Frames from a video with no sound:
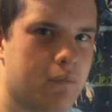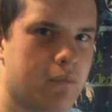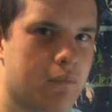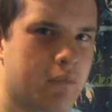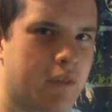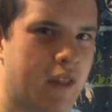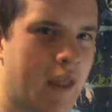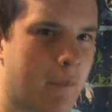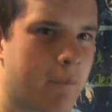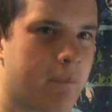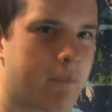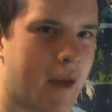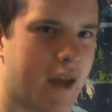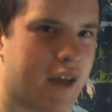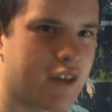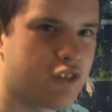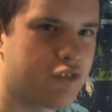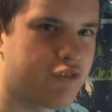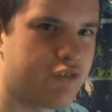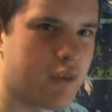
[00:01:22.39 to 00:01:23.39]
the
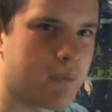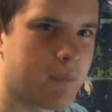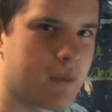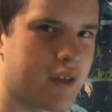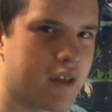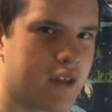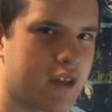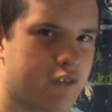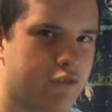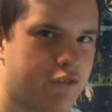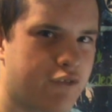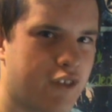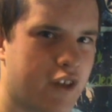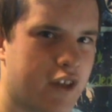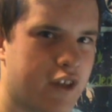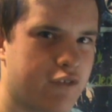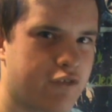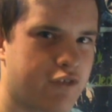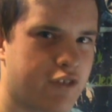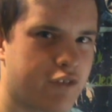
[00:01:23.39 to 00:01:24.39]
best for me and
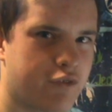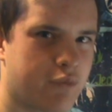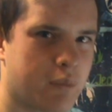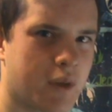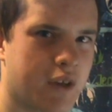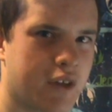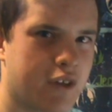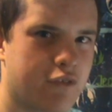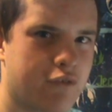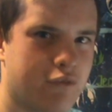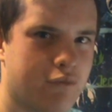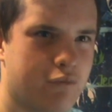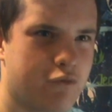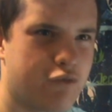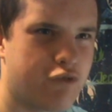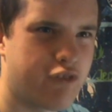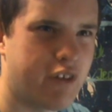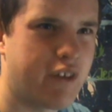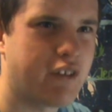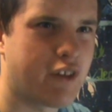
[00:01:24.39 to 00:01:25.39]
favor of mine
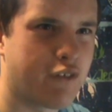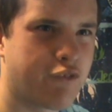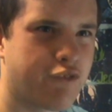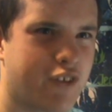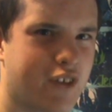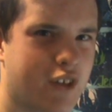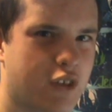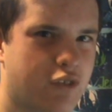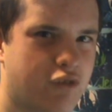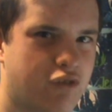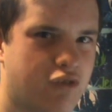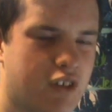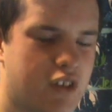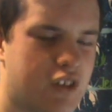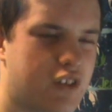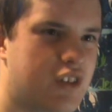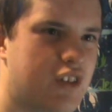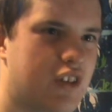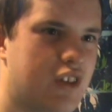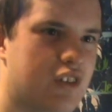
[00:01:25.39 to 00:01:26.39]
for the first three
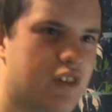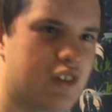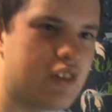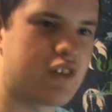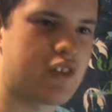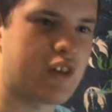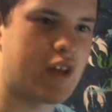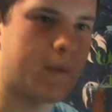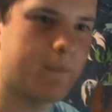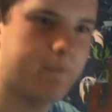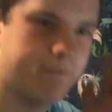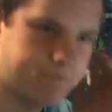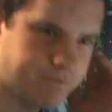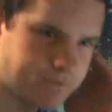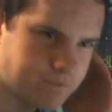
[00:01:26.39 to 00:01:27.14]
seasons. Um,